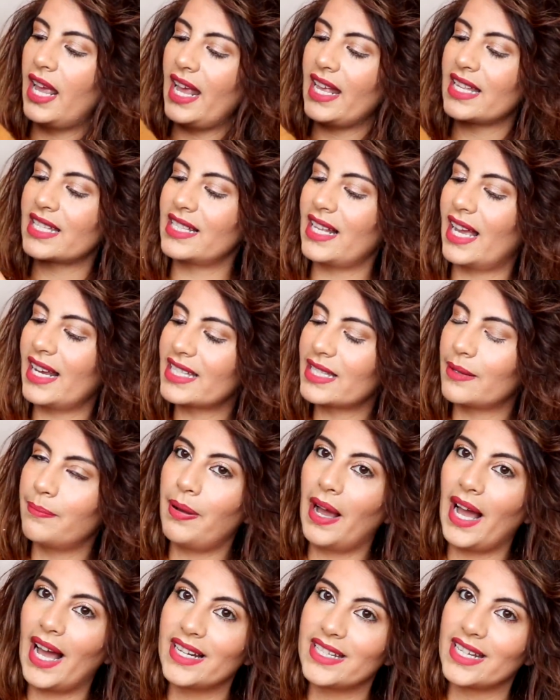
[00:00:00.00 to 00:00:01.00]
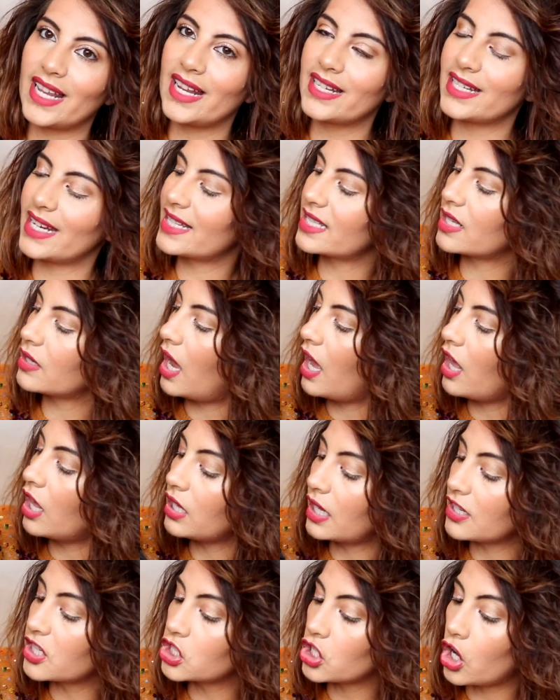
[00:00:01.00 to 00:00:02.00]
it's nice and padded. It's a,
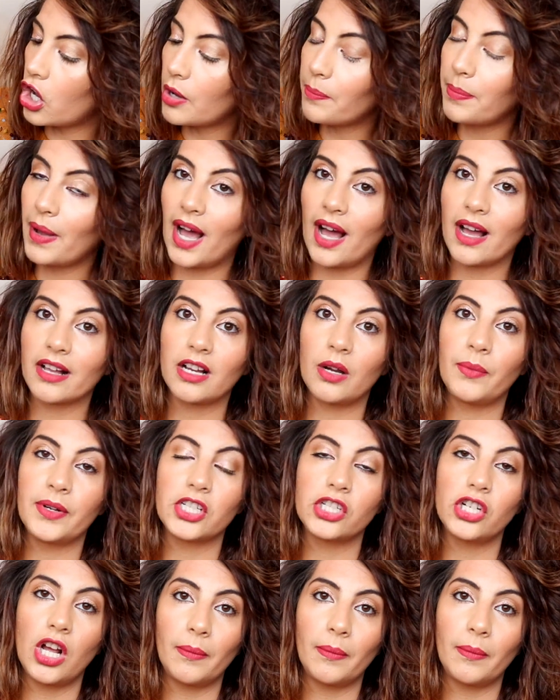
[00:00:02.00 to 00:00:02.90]
a short parka, which